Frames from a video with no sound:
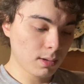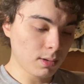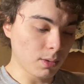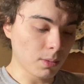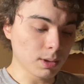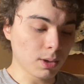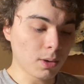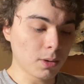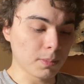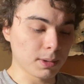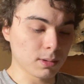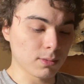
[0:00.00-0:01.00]
Their only
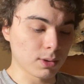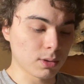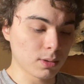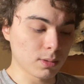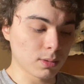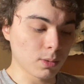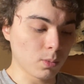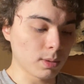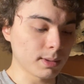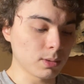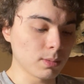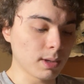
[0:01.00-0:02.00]
hope is to return to the
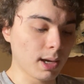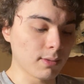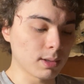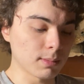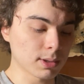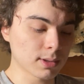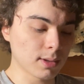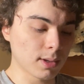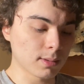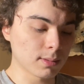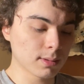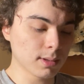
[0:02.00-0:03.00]
woman who gave them the
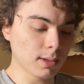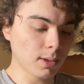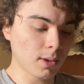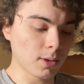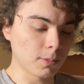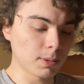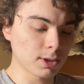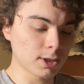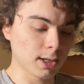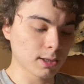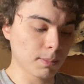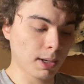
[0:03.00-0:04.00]
stones and hope
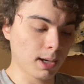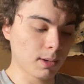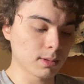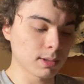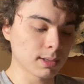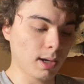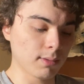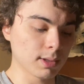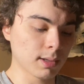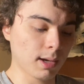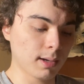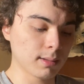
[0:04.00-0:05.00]
she has the power to save the
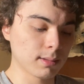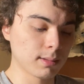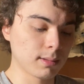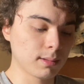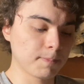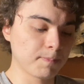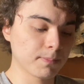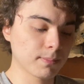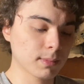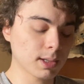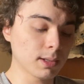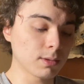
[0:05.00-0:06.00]
town.
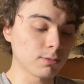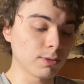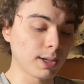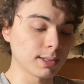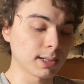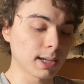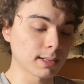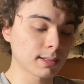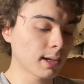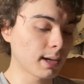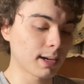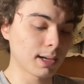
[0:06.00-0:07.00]
It's a race against
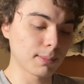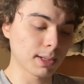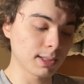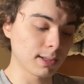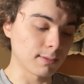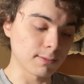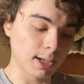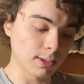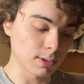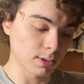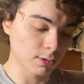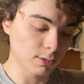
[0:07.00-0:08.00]
time as the
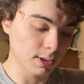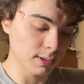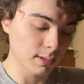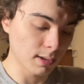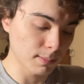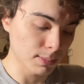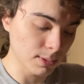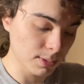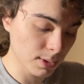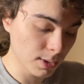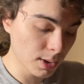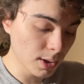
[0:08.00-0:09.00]
invaders increase in
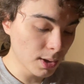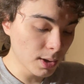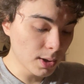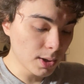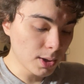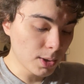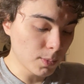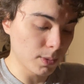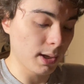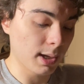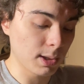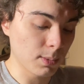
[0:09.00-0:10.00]
numbers.
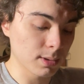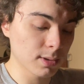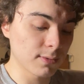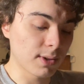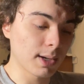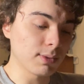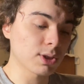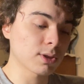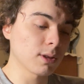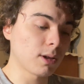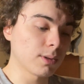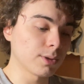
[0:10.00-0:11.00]
Will anyone survive the
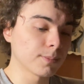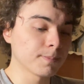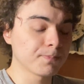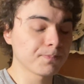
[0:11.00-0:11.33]
slaughter?